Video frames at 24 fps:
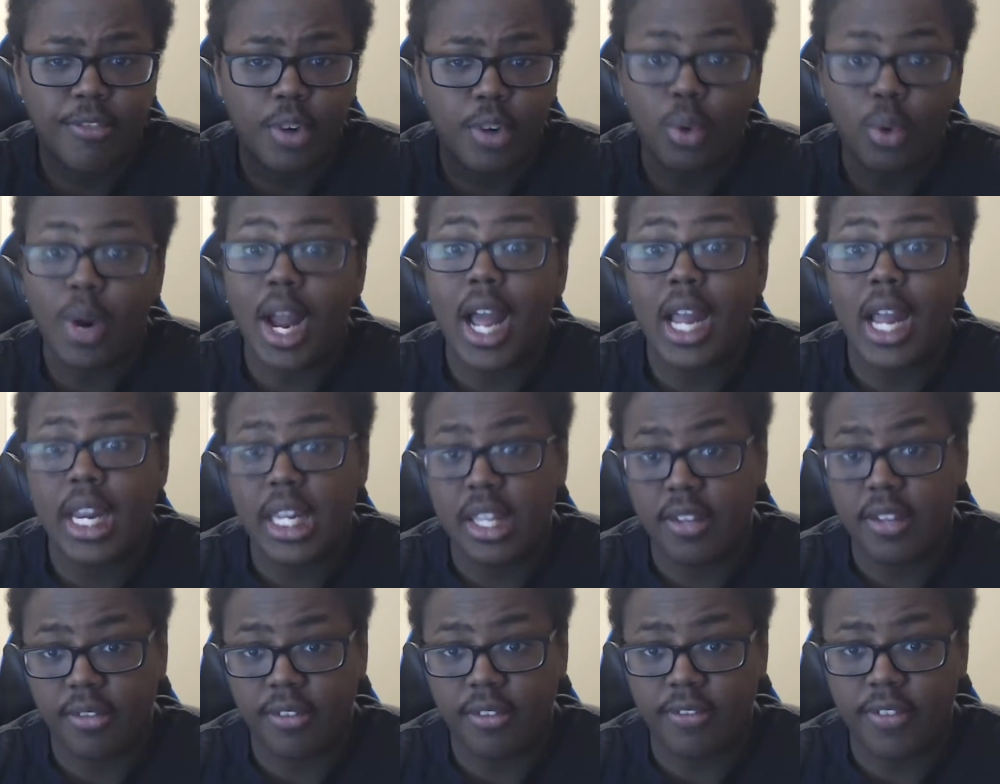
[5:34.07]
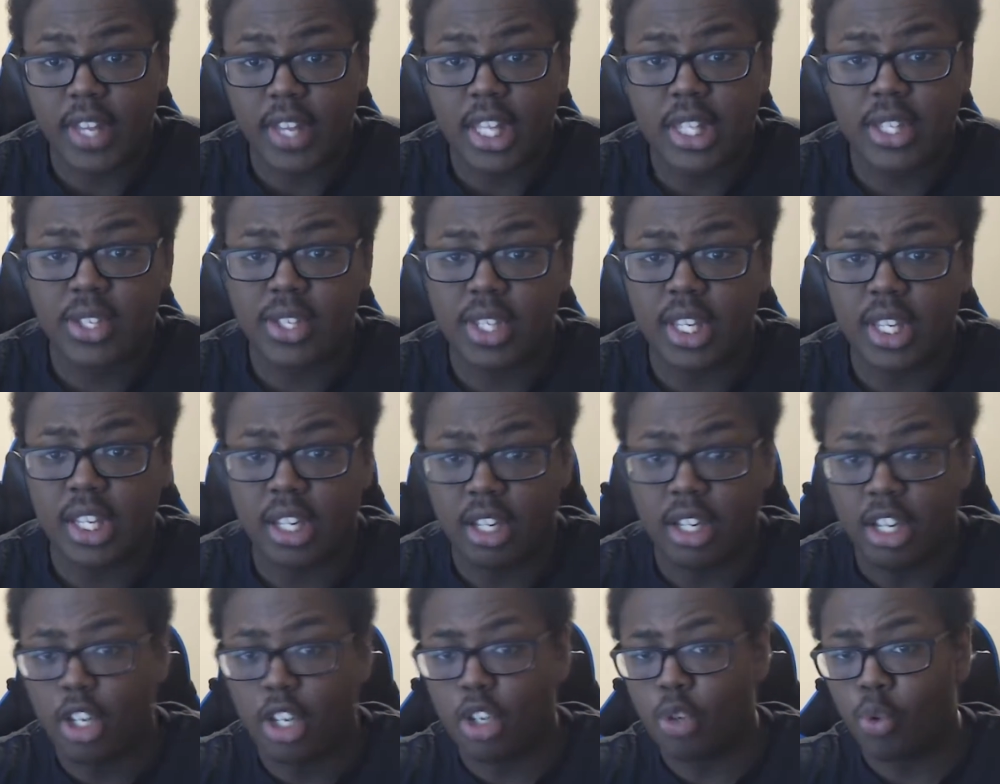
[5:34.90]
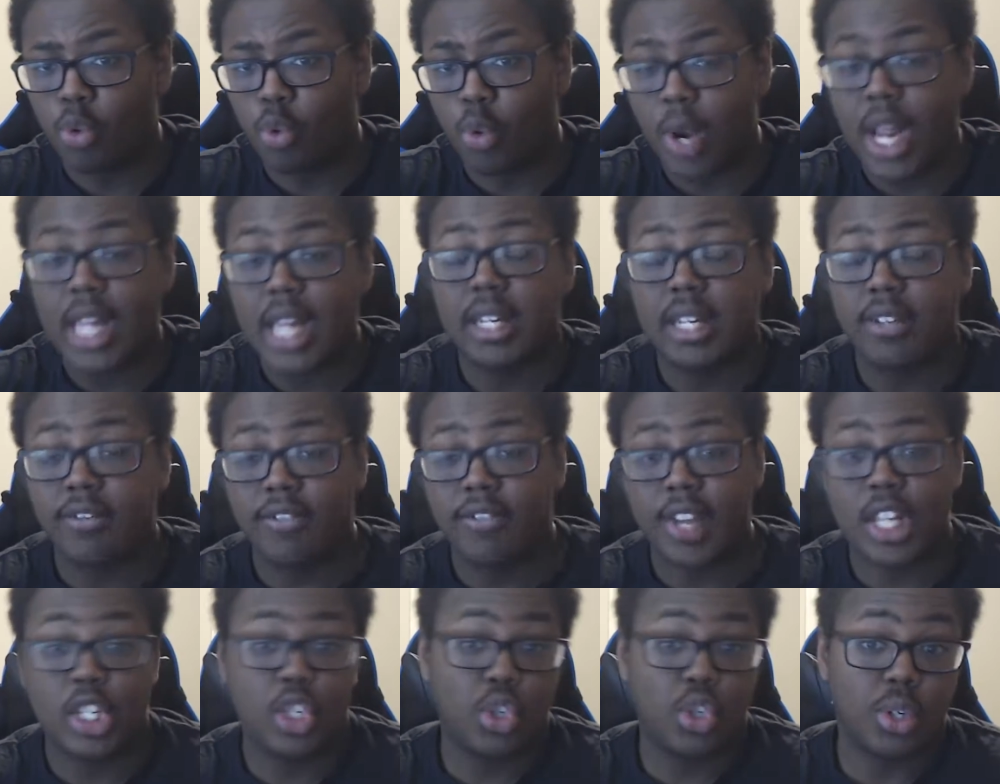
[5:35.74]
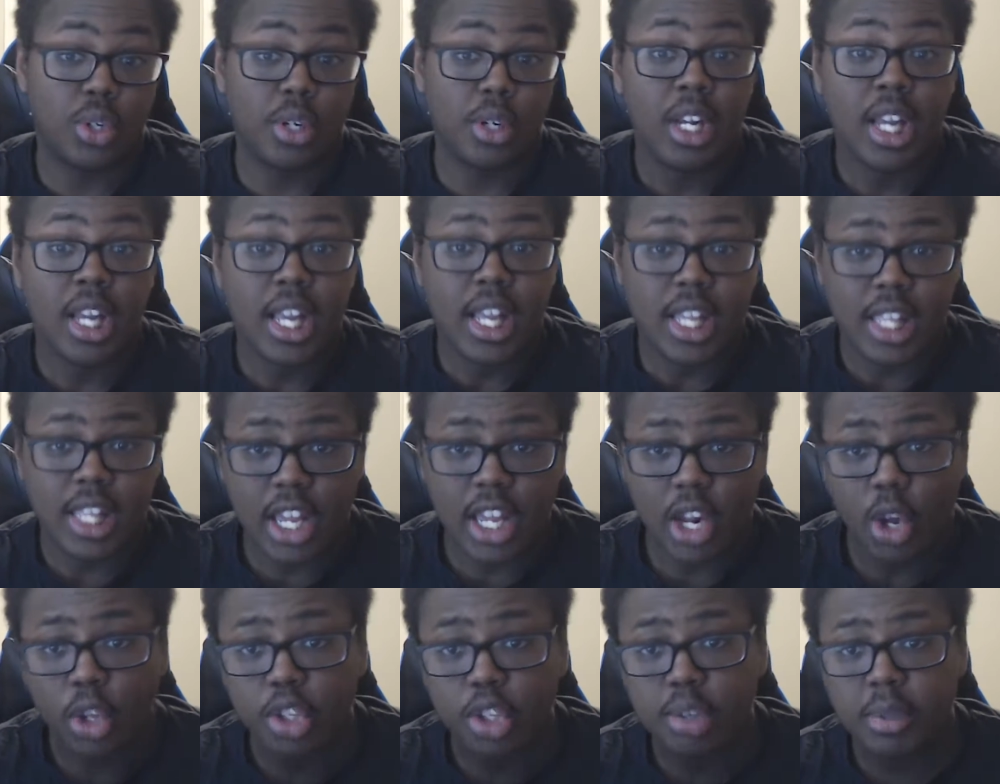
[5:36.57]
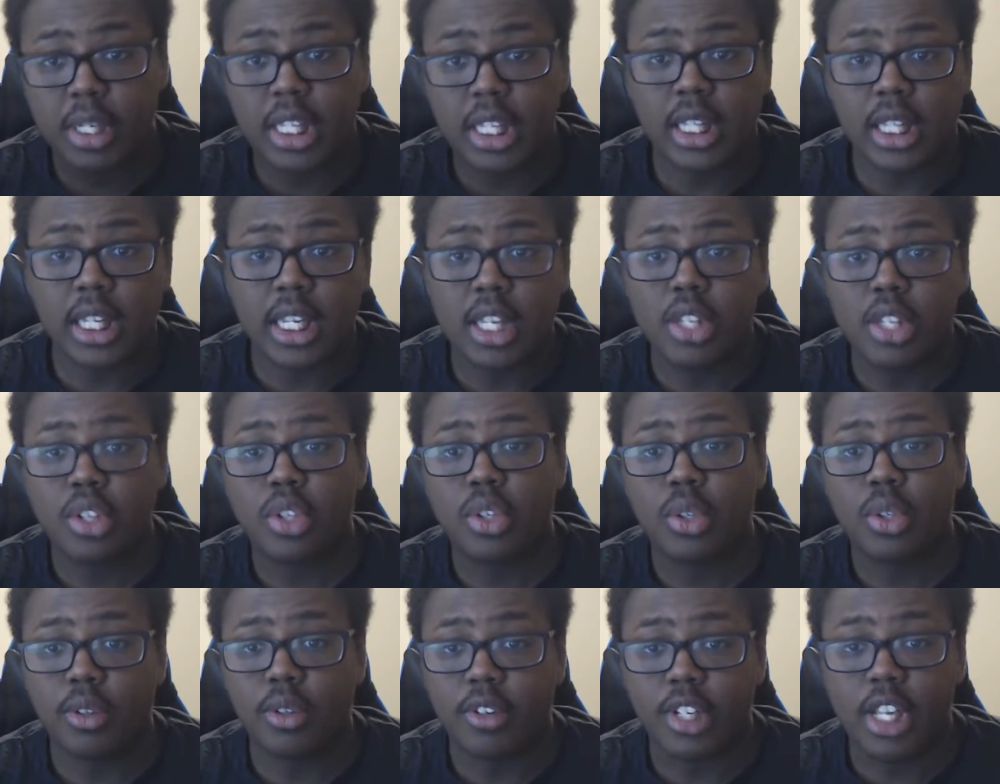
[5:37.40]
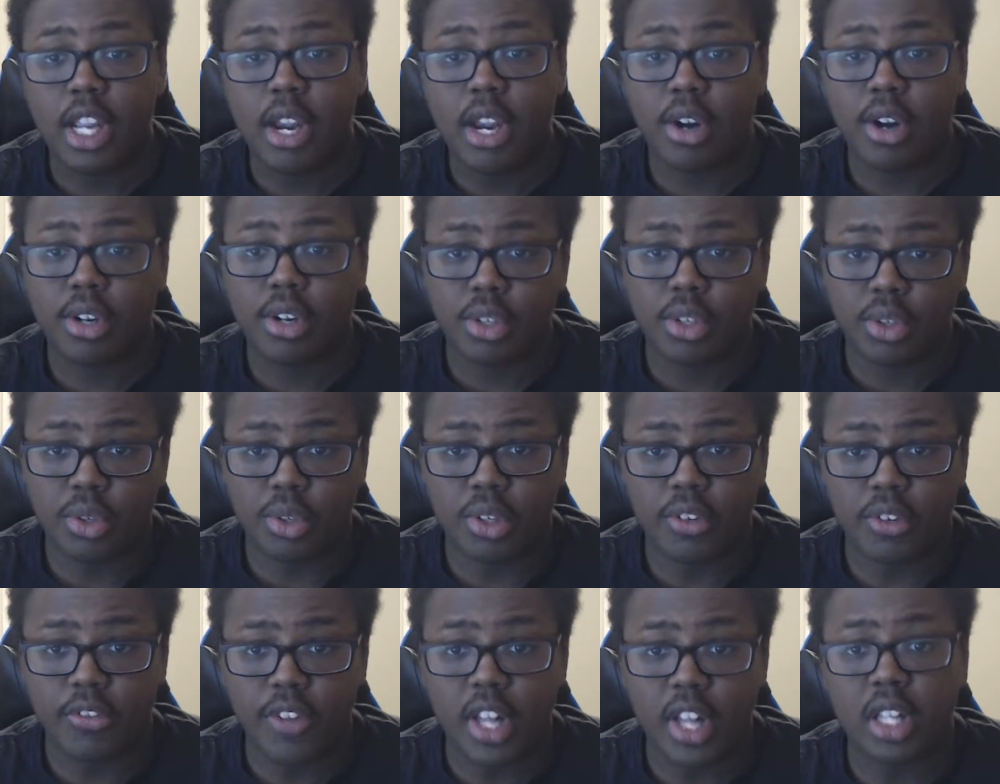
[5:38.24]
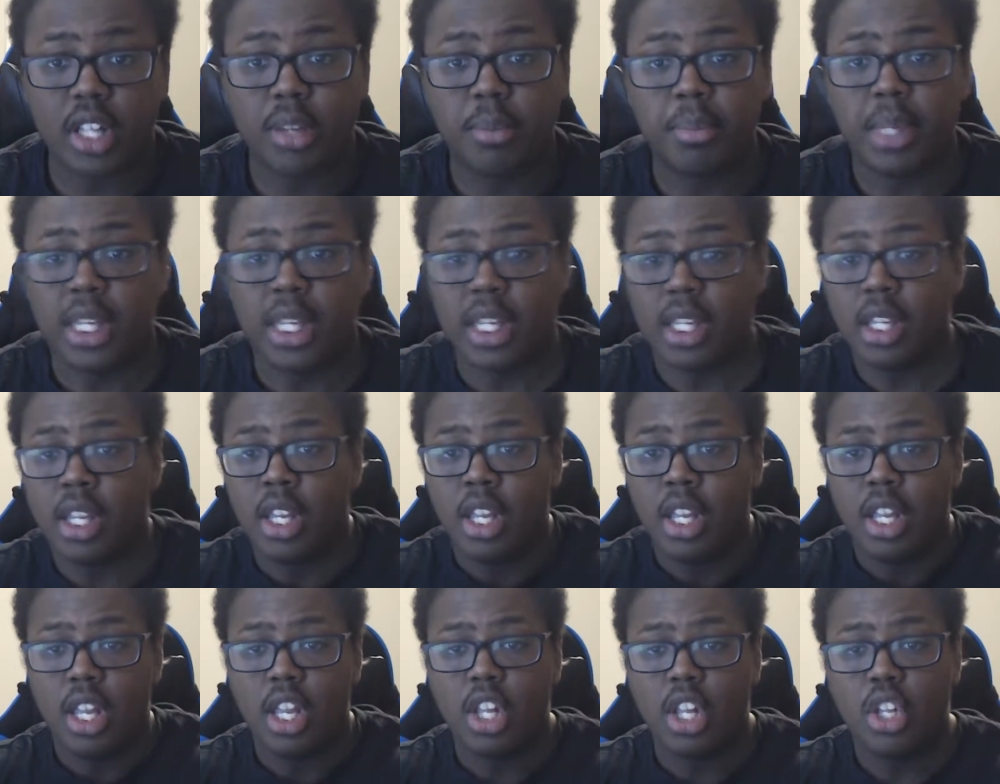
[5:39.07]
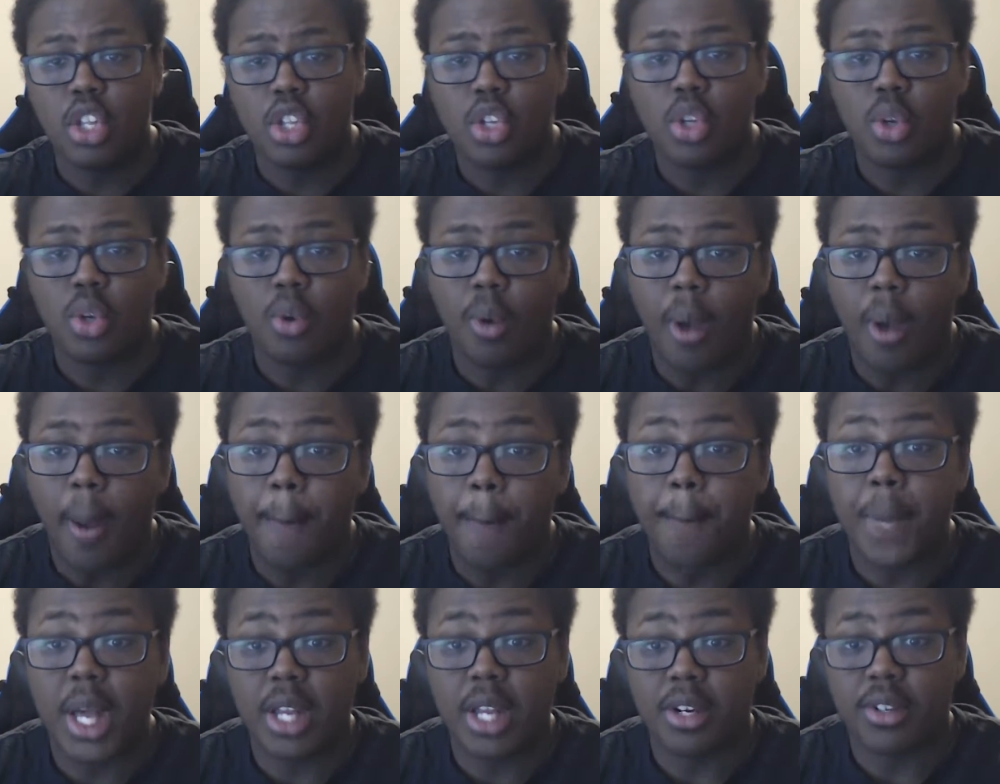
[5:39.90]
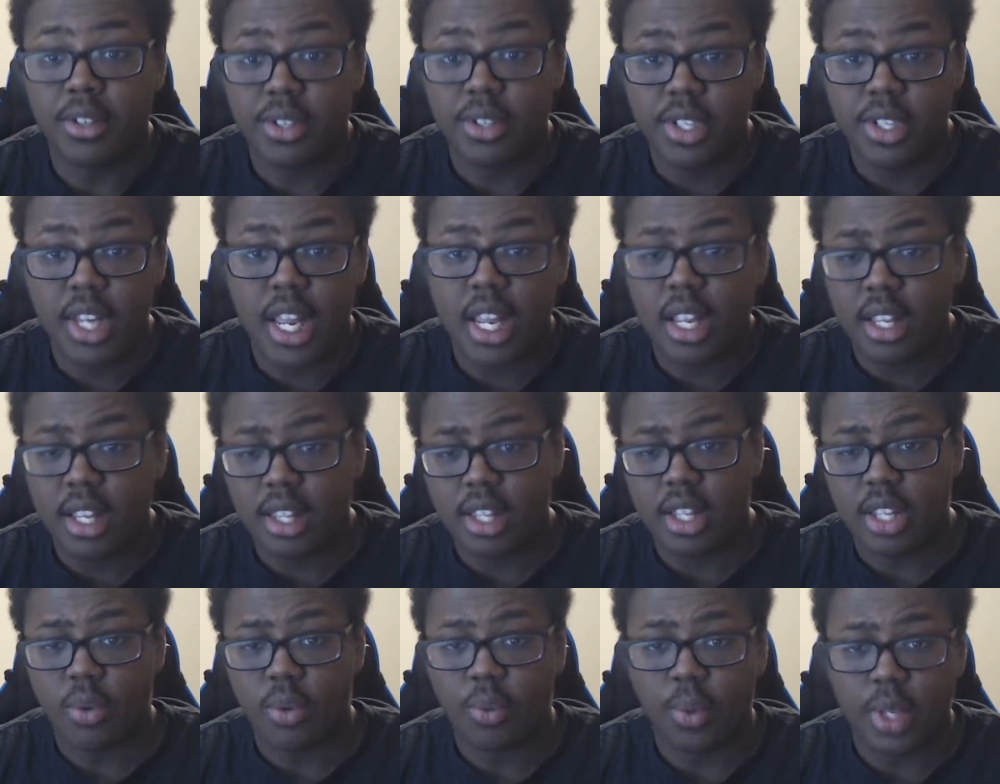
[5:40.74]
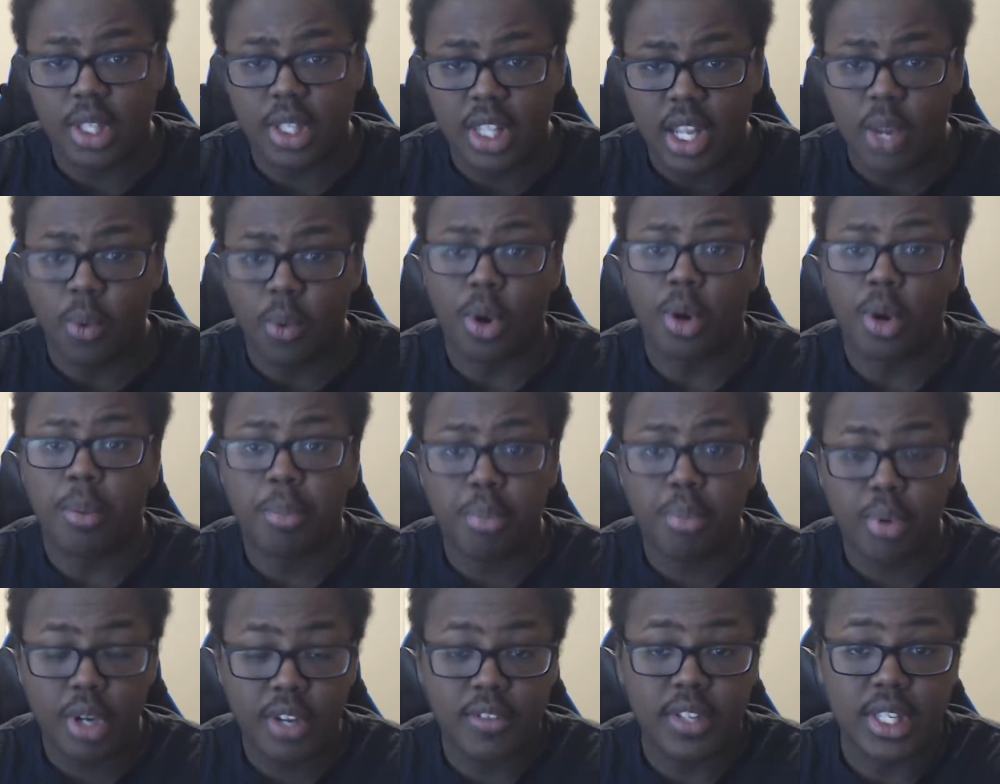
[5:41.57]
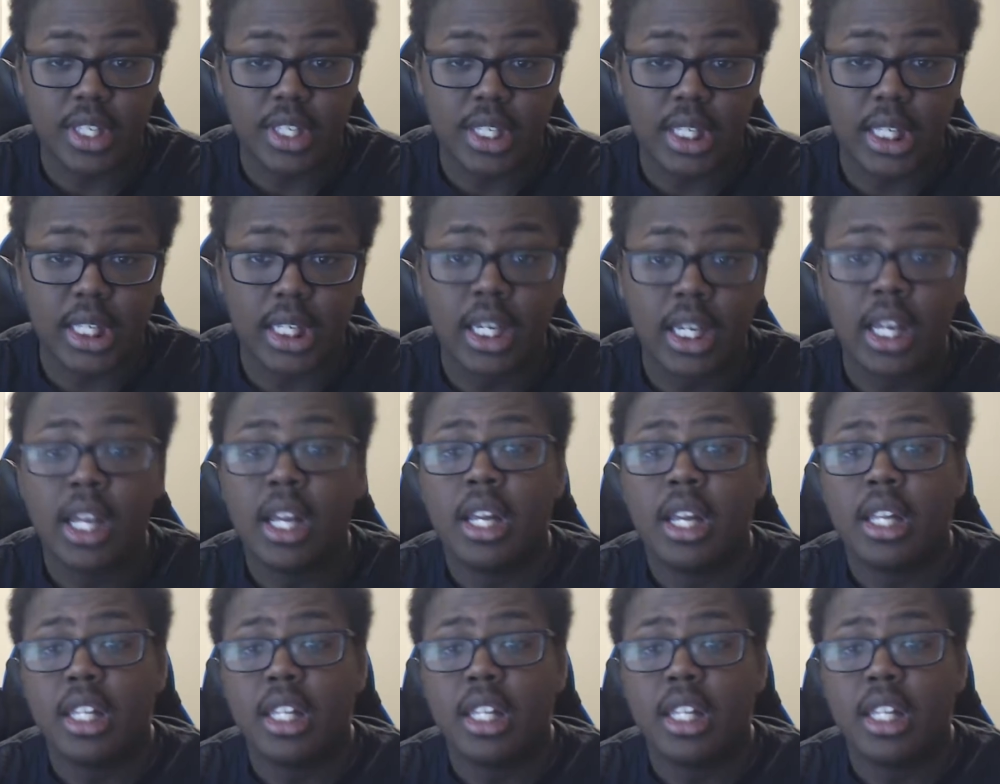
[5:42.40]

variety of events and a grand adventure that ultimately leads to the character developing into a better state than what they were previously.